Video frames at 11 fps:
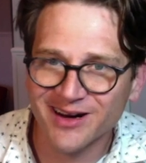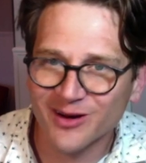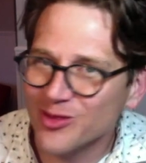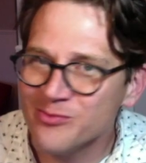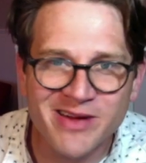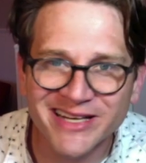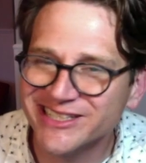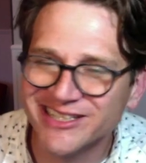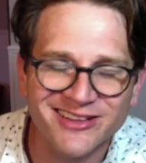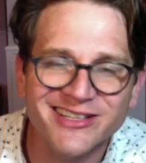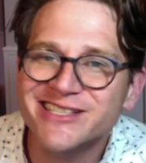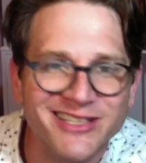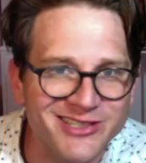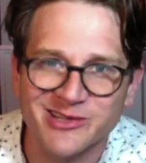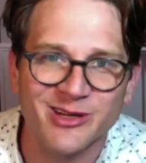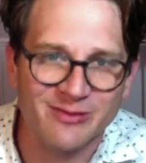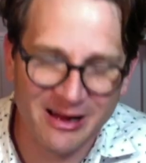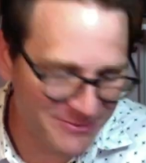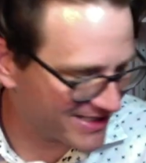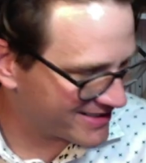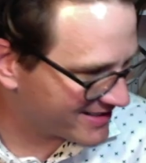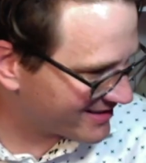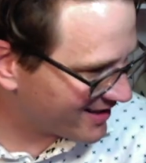The men didn't listen to them. I mean,